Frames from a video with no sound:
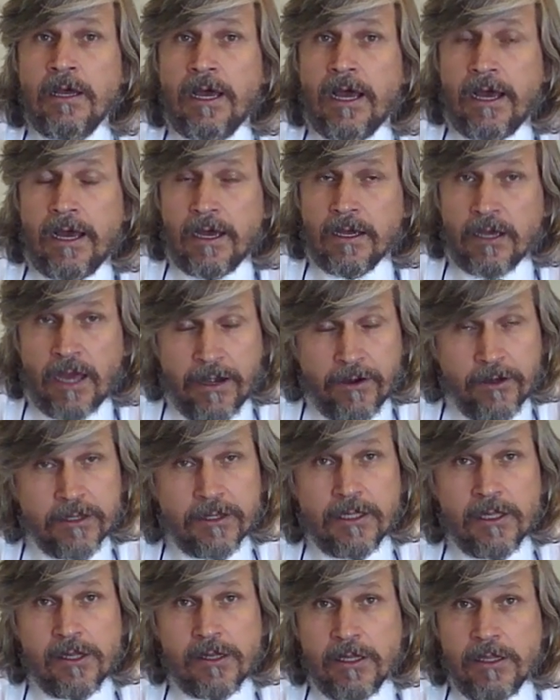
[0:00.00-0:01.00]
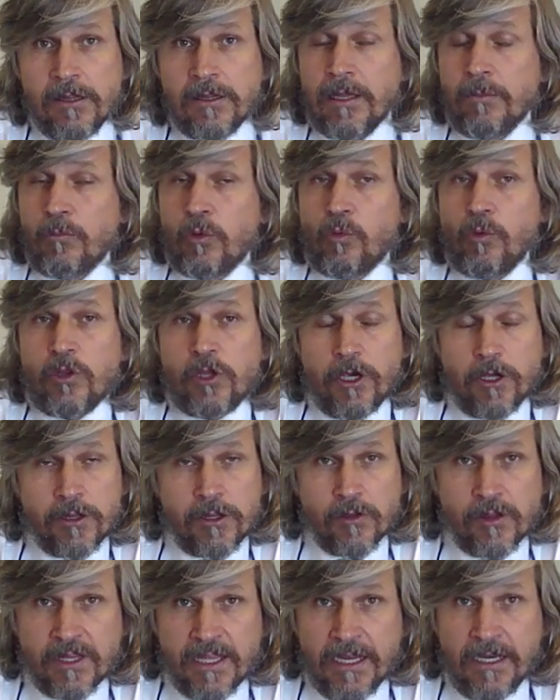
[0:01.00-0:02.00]
guarantee systems which are
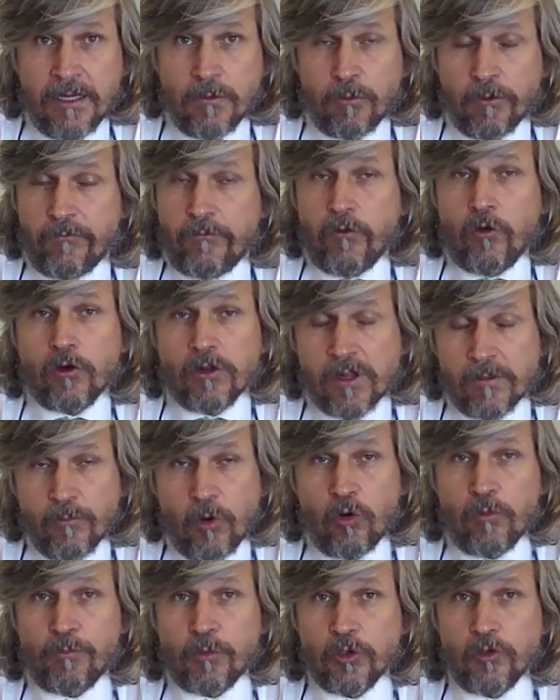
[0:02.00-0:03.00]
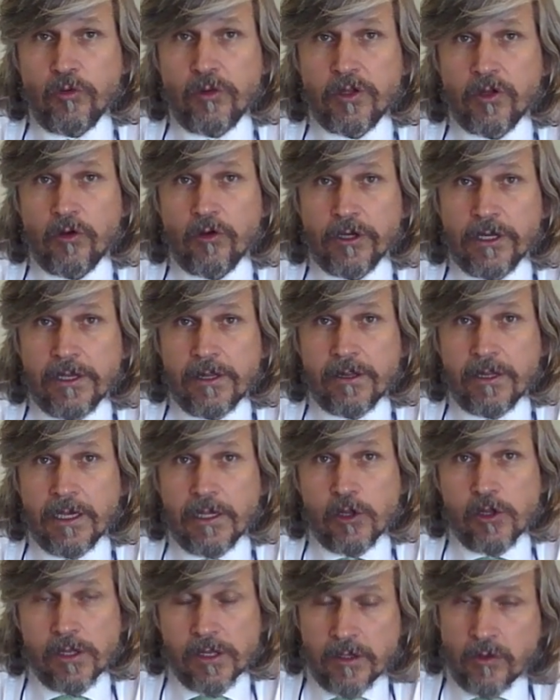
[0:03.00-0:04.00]
sustainable for small producer organizations.